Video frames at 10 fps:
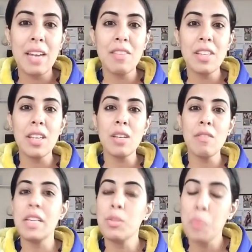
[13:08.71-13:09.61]
and we think
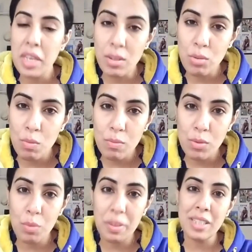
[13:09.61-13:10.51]
we are spending
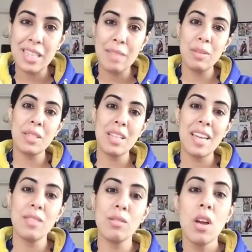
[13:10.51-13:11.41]
so many sleepless
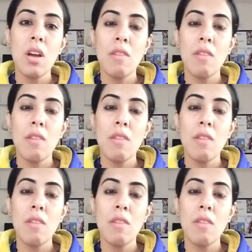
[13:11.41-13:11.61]
nights.